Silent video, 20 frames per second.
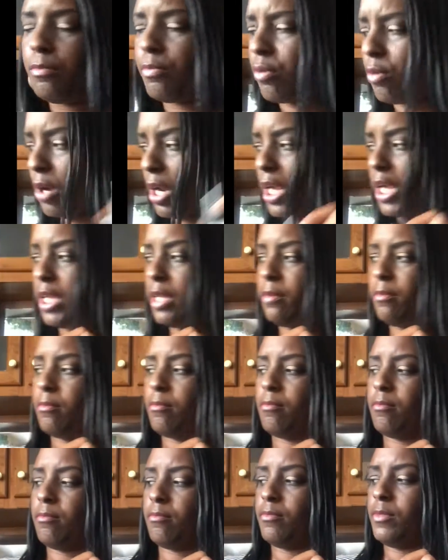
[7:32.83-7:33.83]

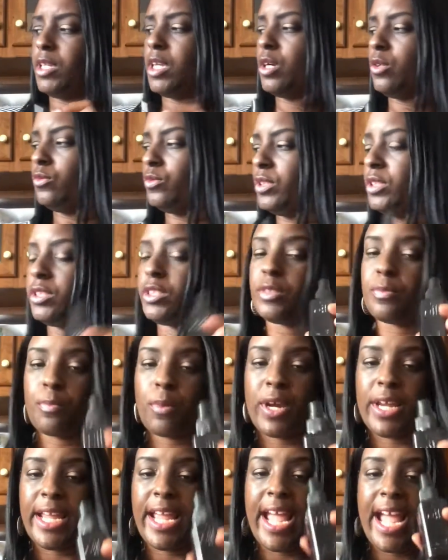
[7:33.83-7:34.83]
Prime. No, the
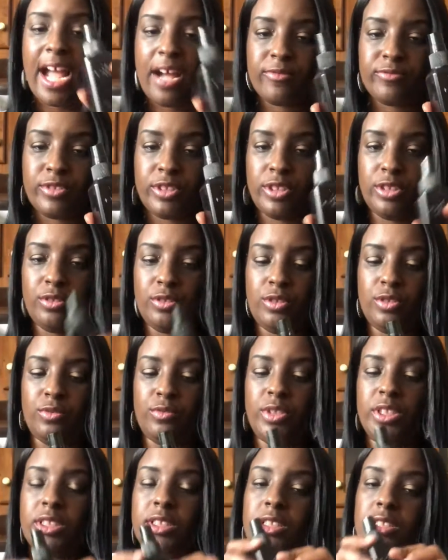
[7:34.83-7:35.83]
spray after you
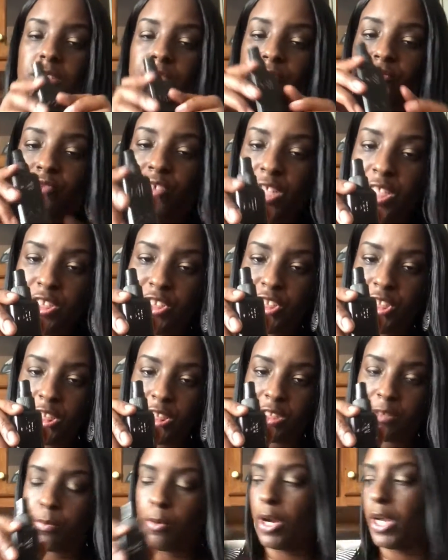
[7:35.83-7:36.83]
do. This is the
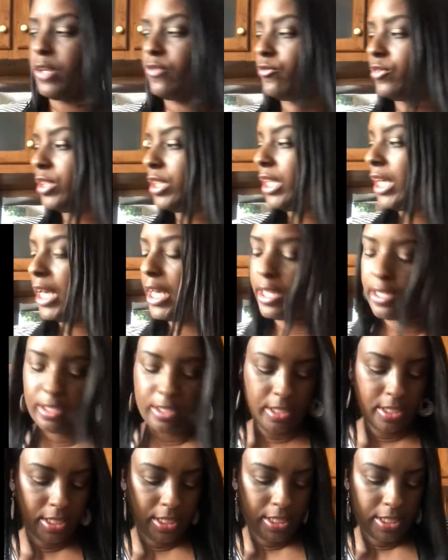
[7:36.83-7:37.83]
finishing spray for that.
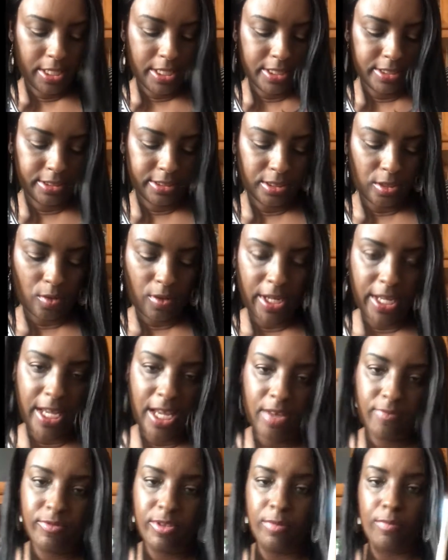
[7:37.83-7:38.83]
And so I
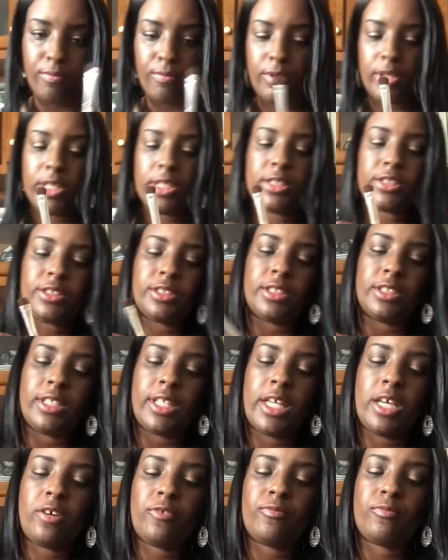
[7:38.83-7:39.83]
have the brush,
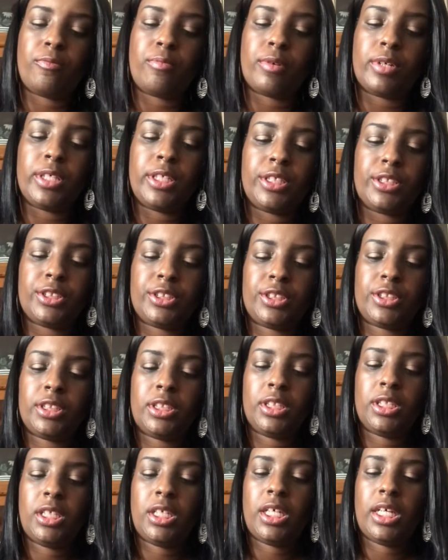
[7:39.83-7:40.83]
an e.l.f. brush.
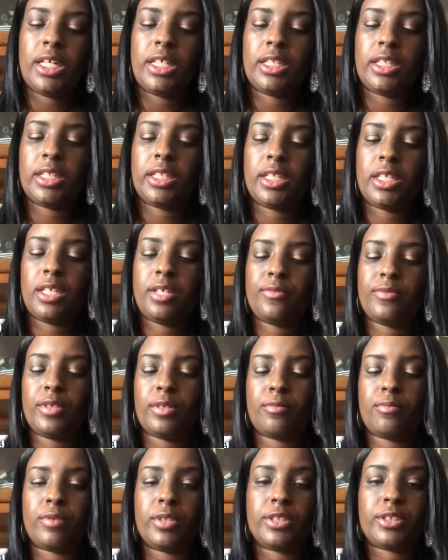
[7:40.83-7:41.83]
I love
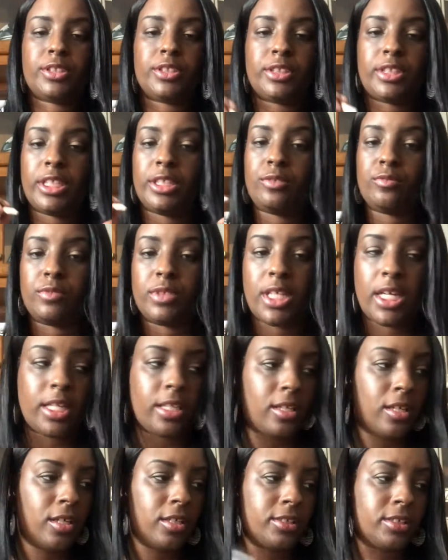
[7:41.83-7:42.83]
their brushes. They do
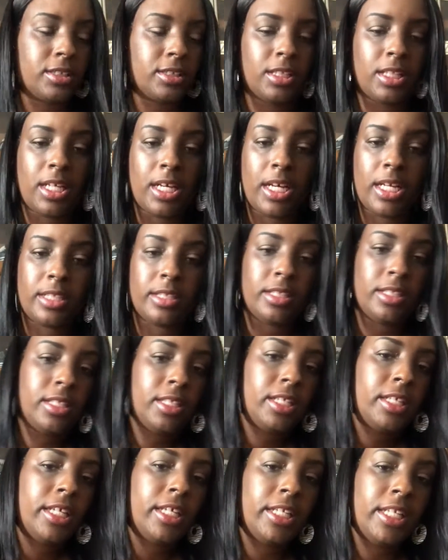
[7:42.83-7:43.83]
not cost a lot
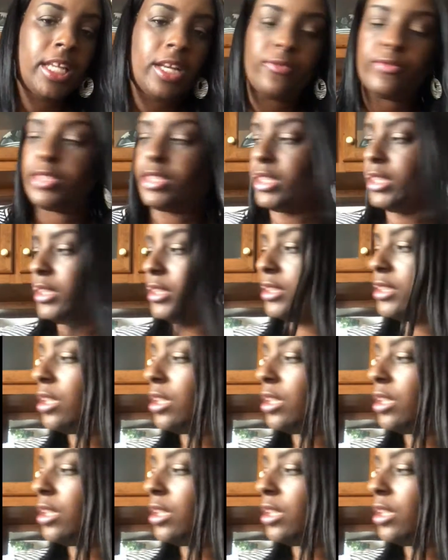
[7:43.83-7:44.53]
and everything.